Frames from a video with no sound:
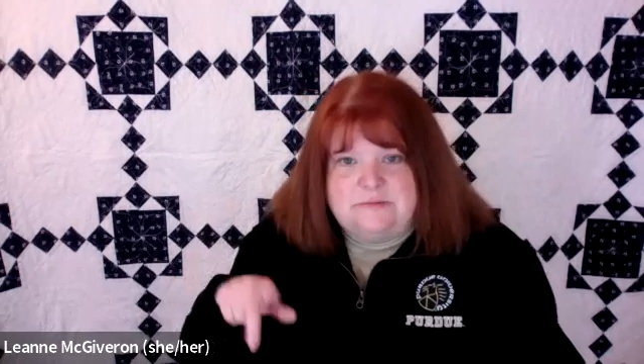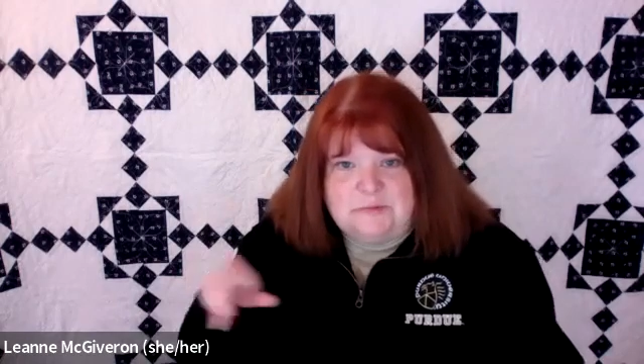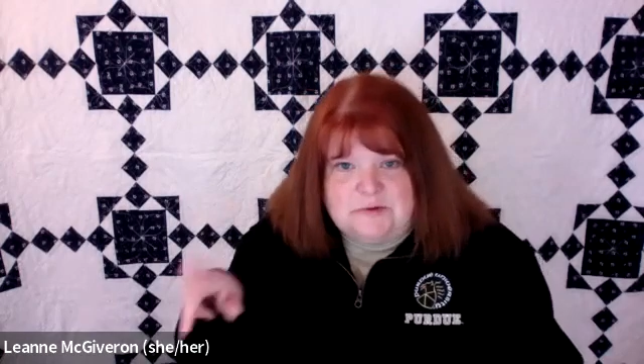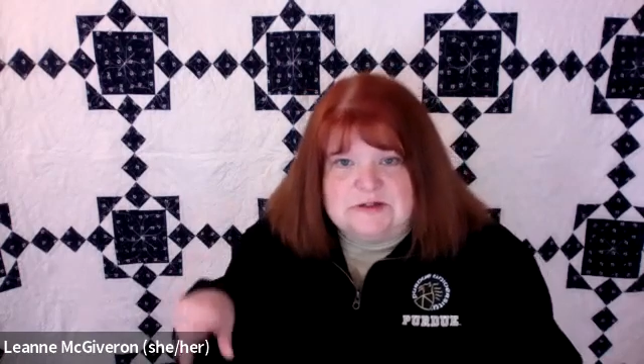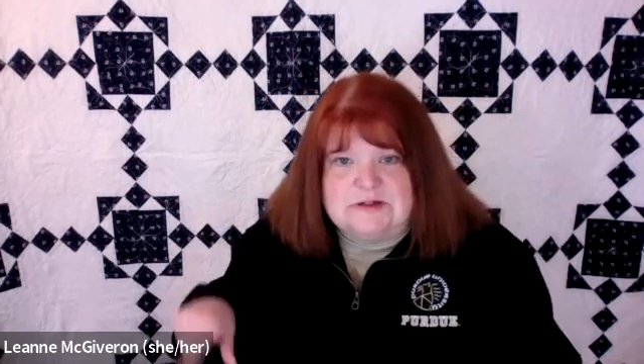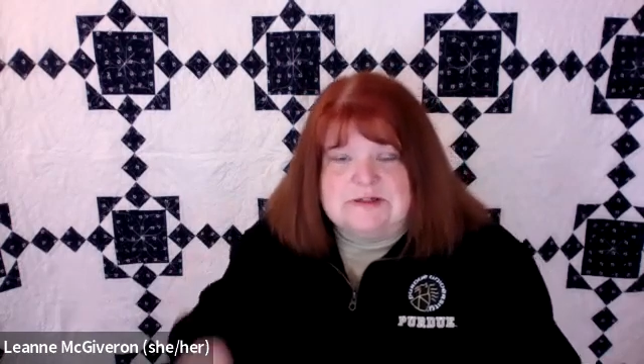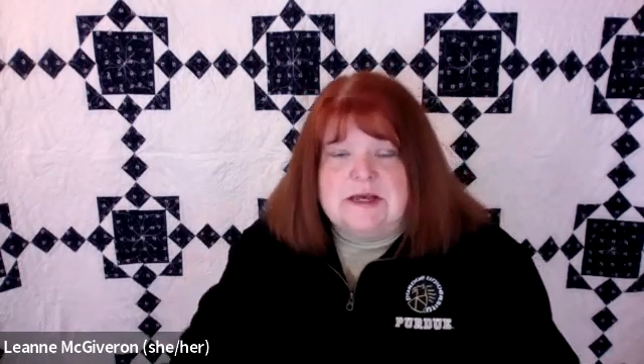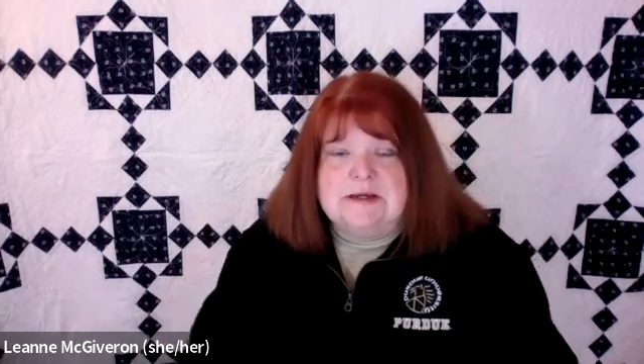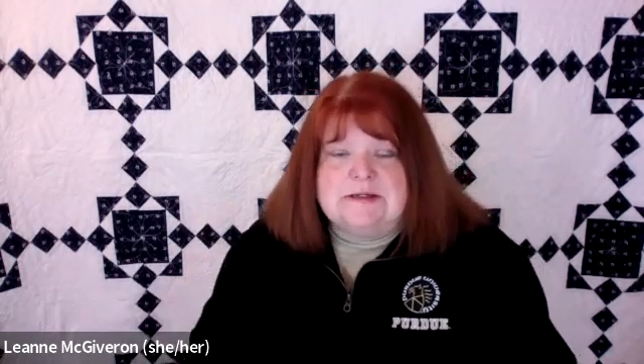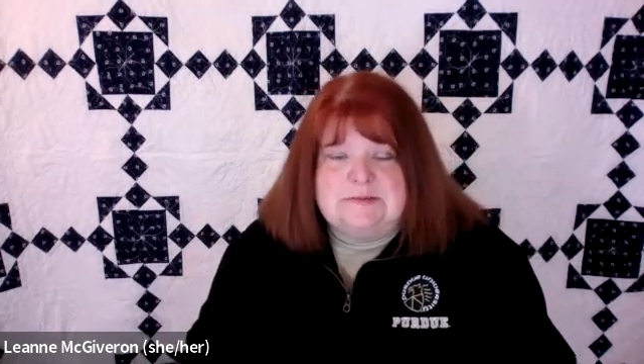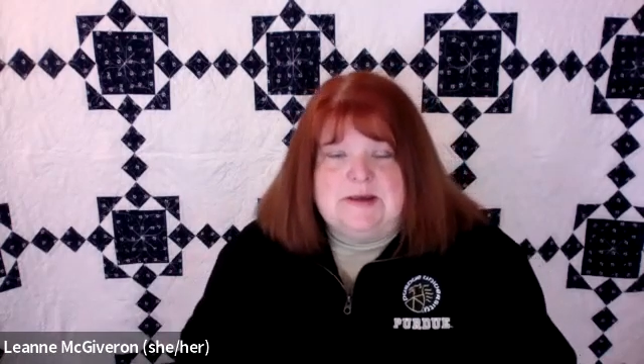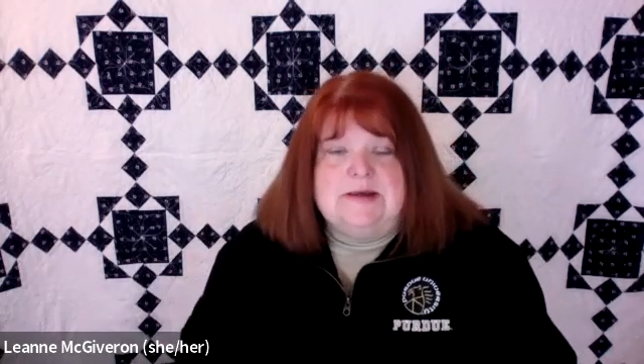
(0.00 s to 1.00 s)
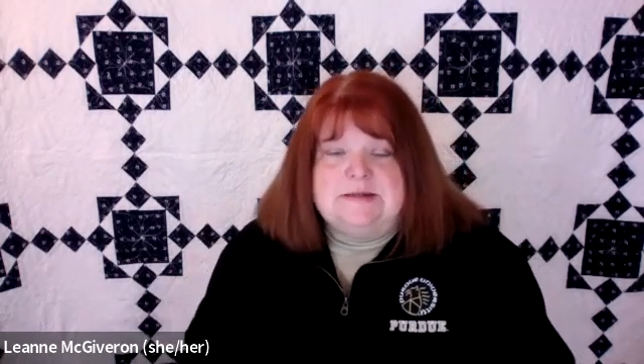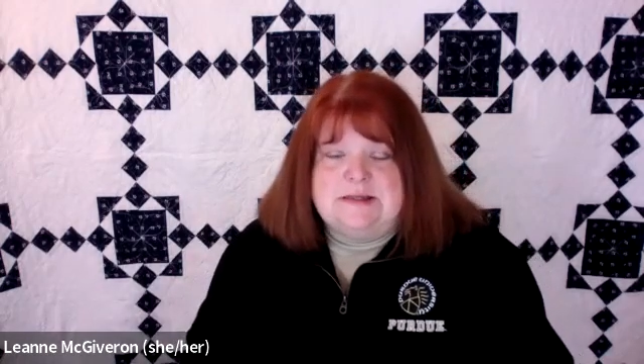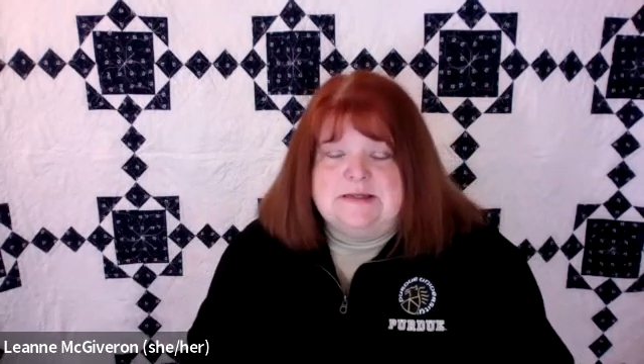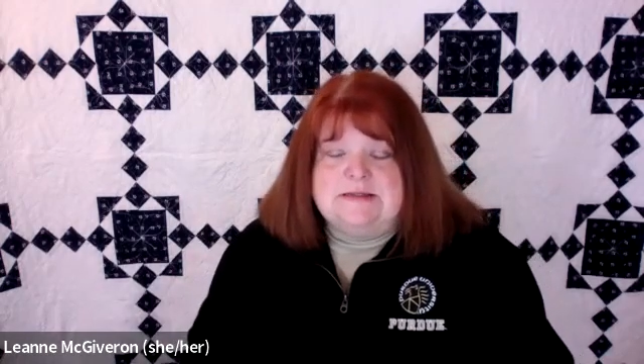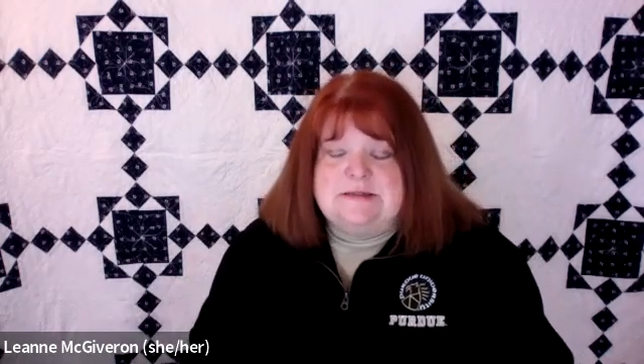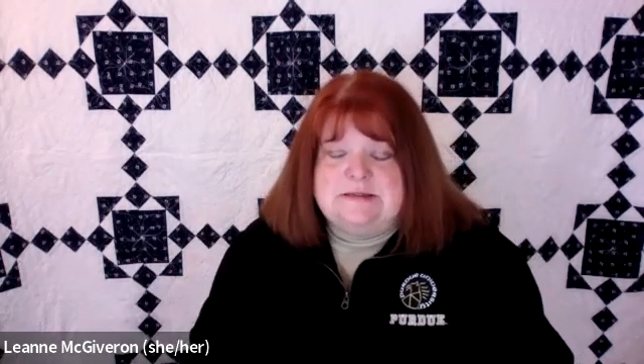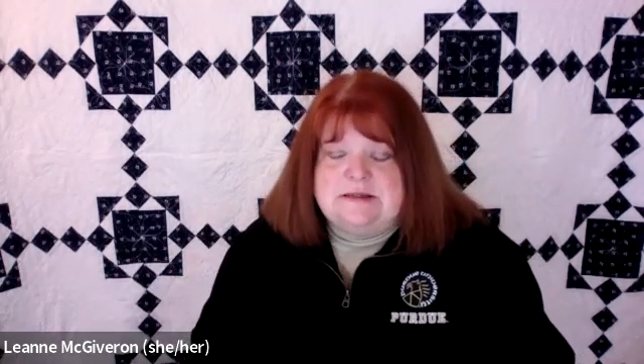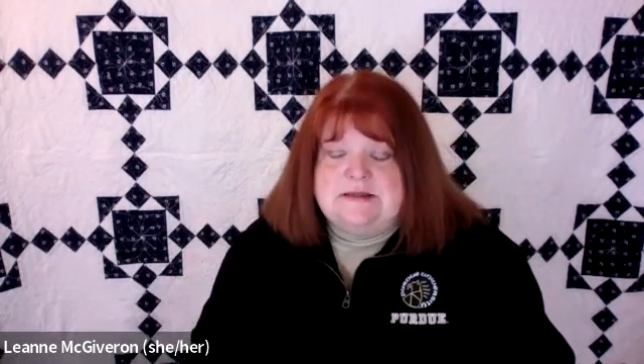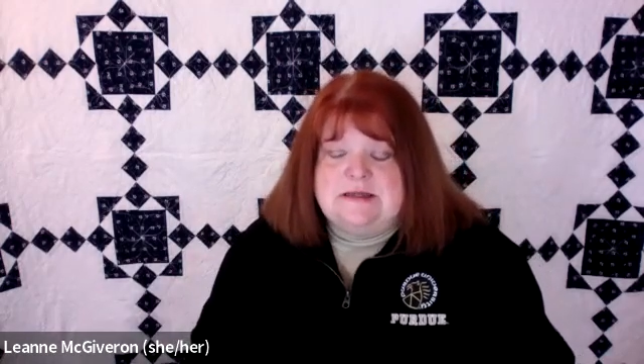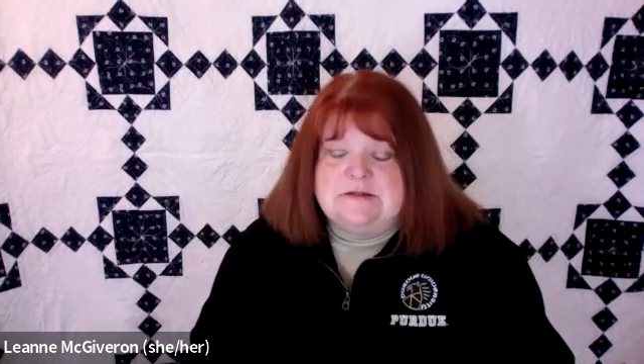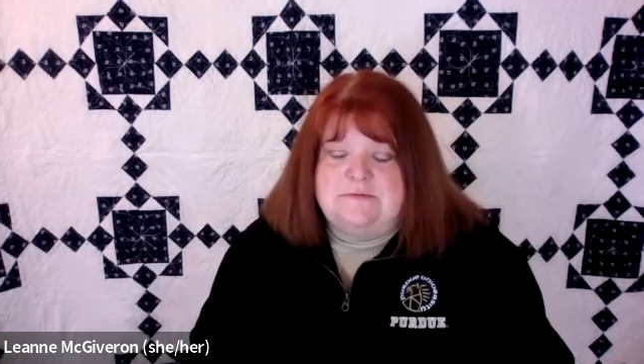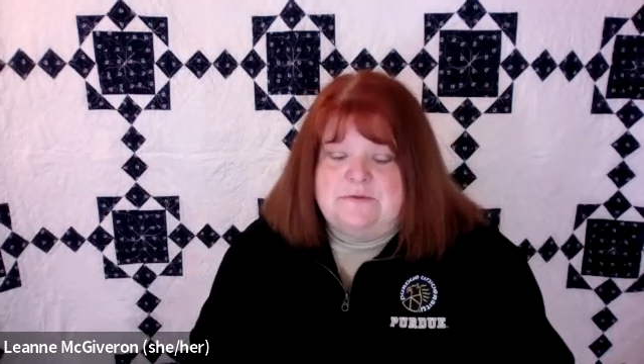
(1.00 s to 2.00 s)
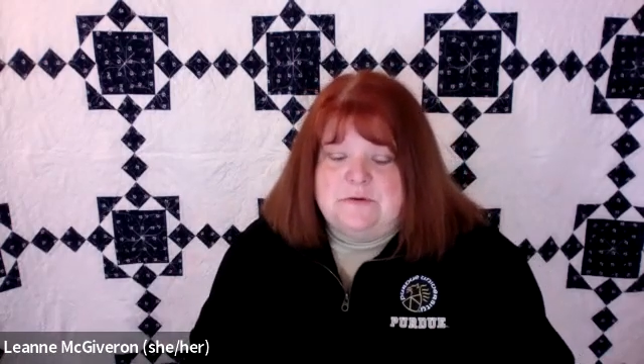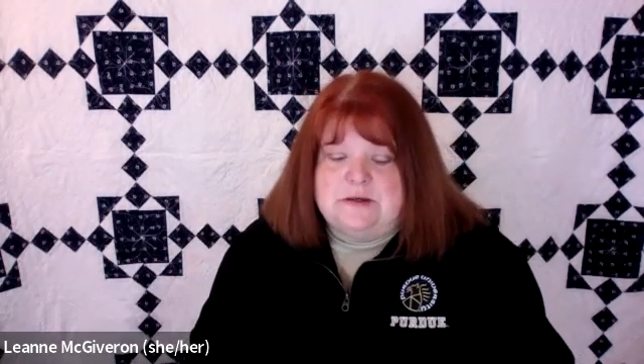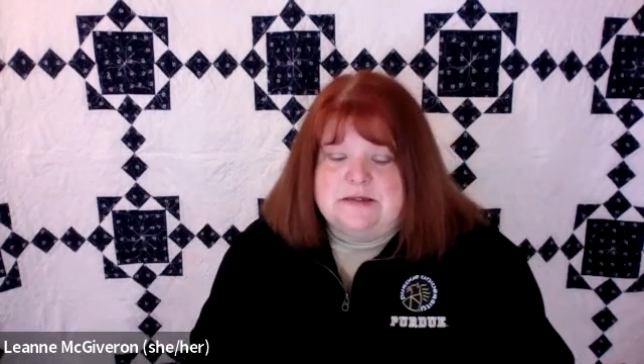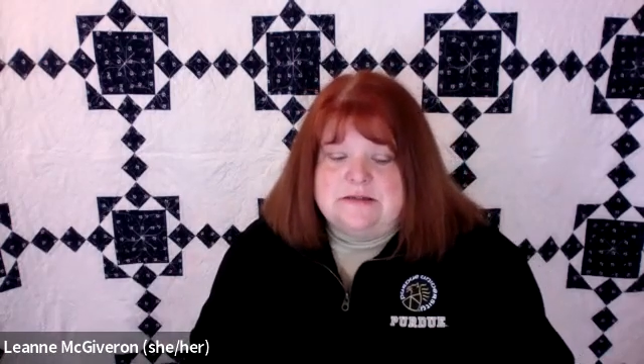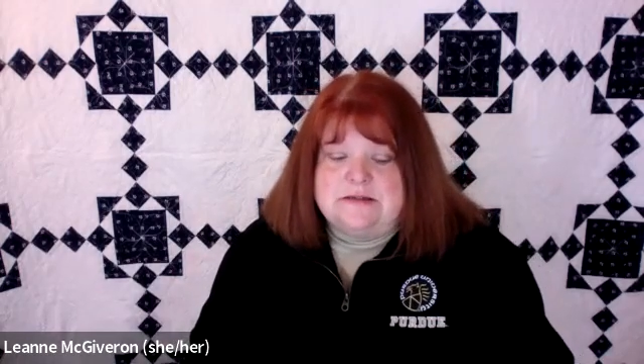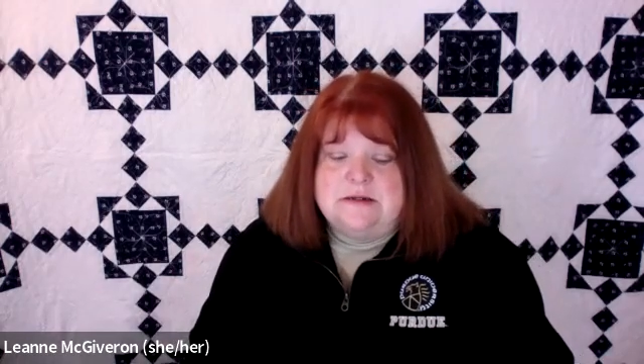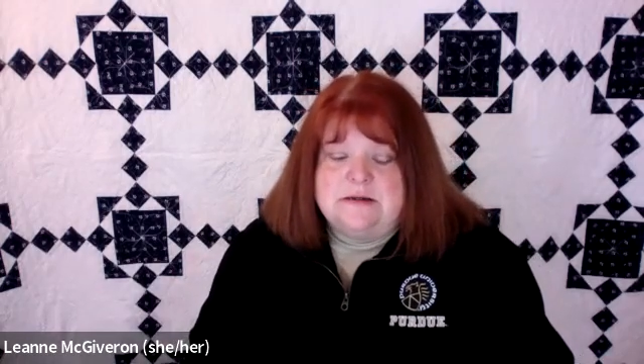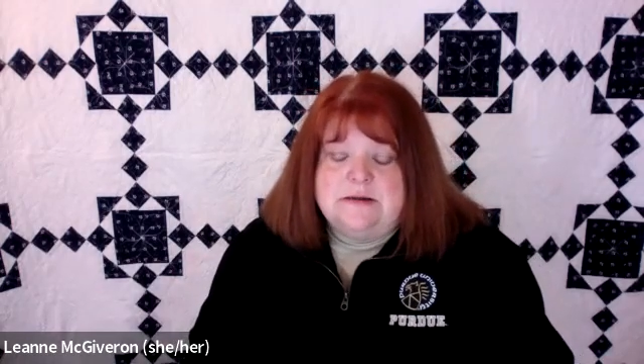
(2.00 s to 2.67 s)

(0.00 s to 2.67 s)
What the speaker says: emerging tech space. That's our focus.